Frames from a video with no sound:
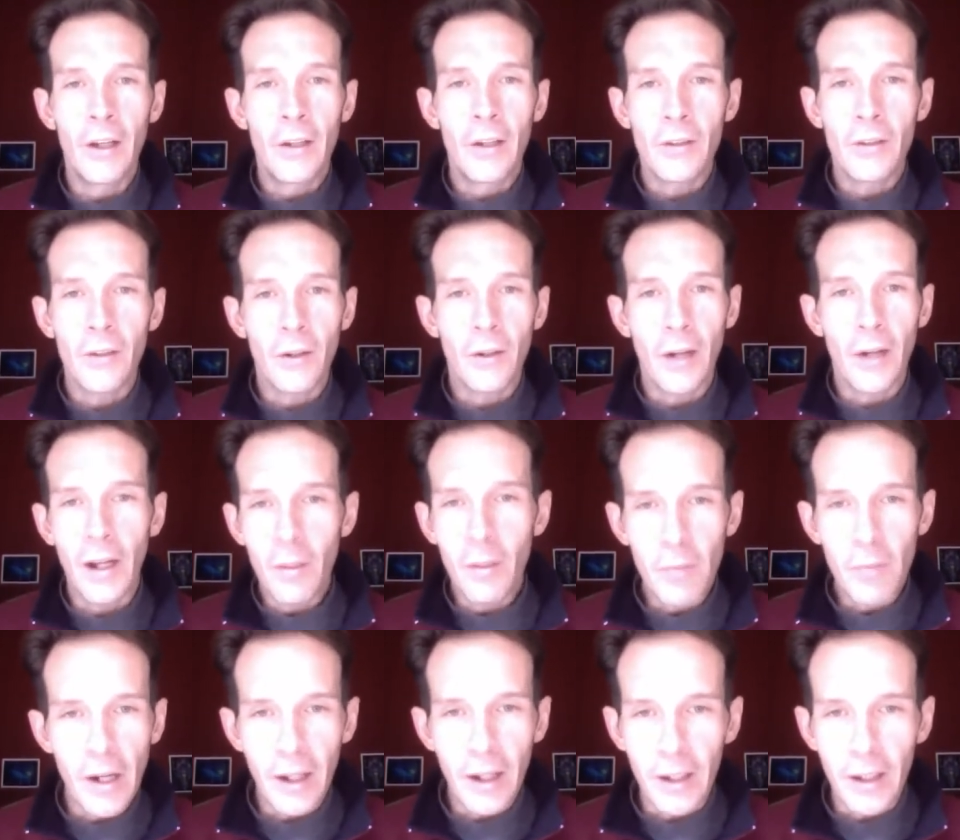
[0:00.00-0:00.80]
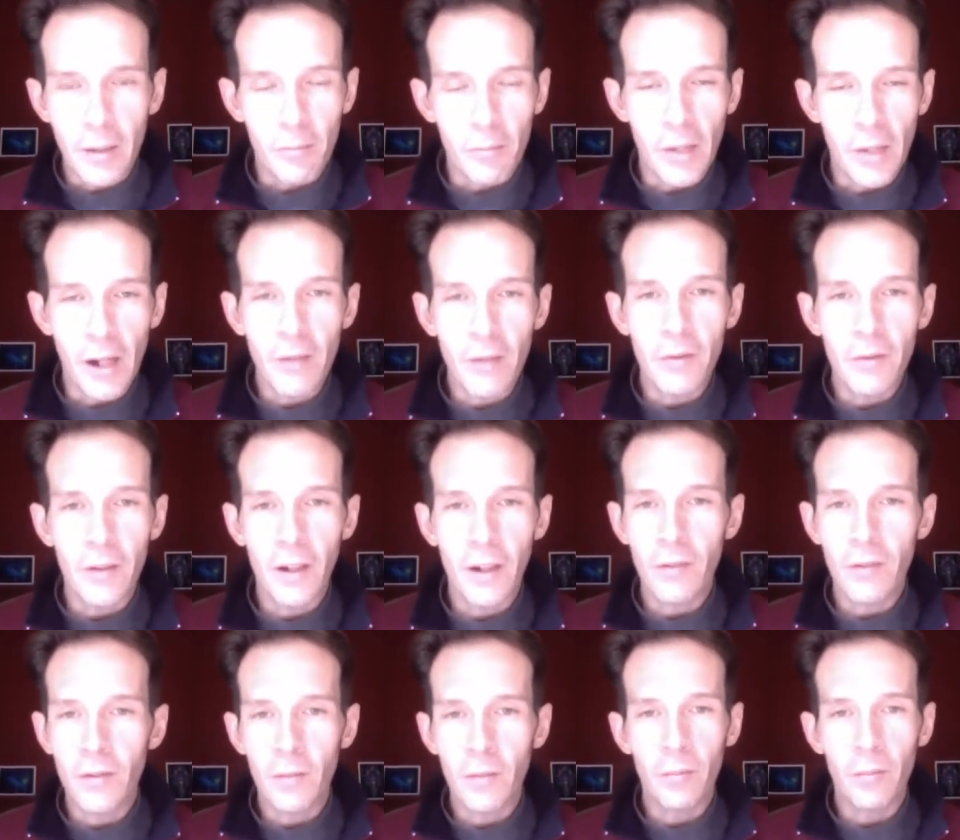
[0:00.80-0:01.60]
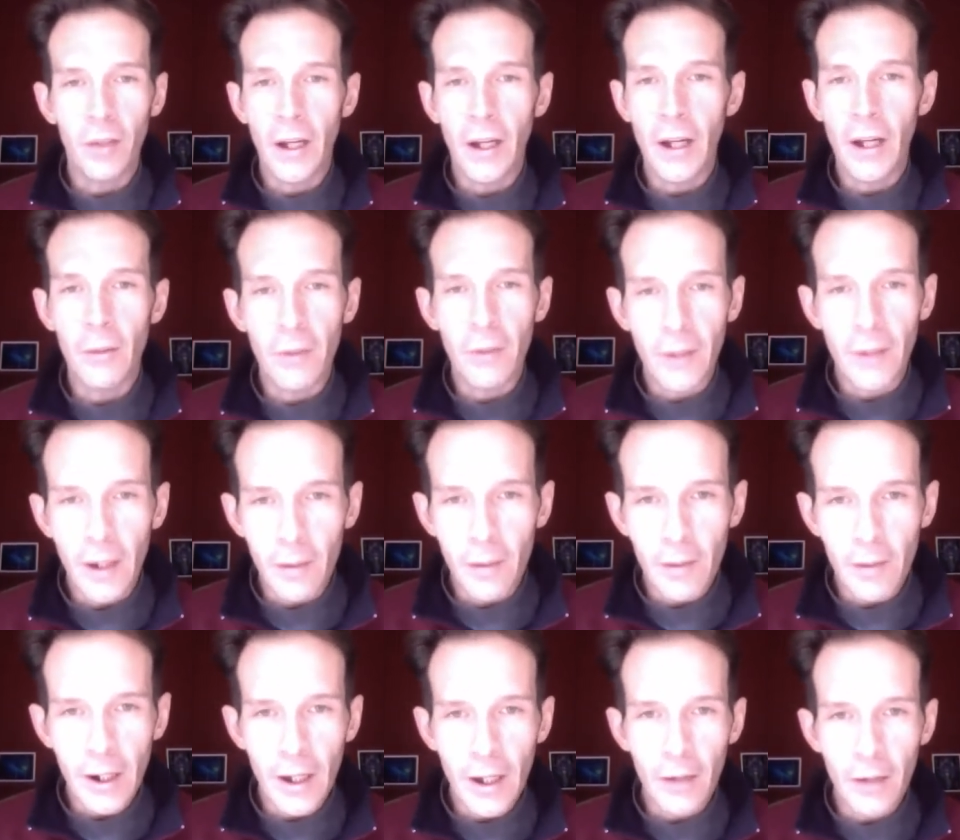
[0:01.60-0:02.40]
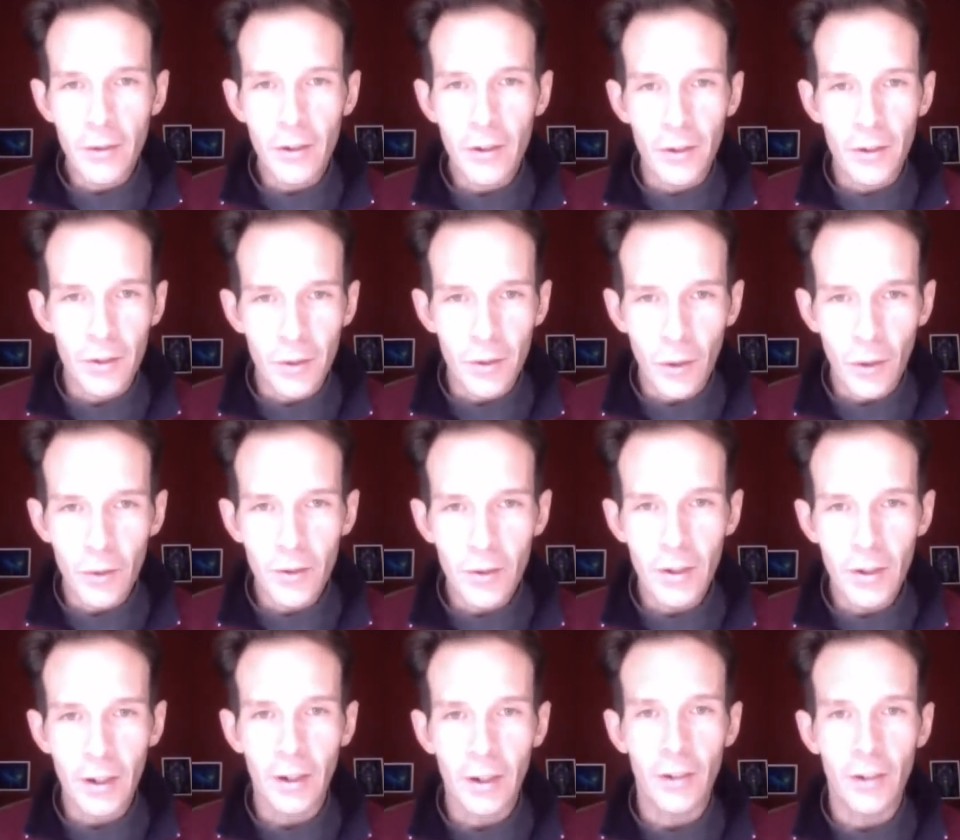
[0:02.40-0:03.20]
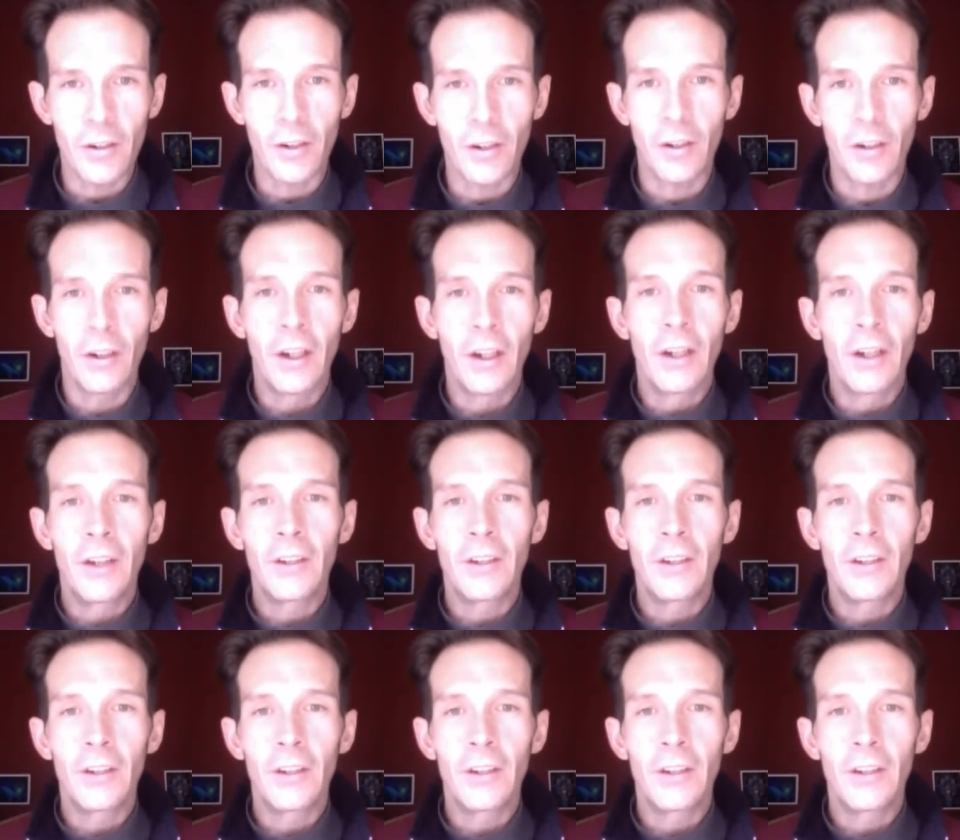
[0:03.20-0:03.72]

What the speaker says: so anybody can benefit from playing with anybody else's soul signature.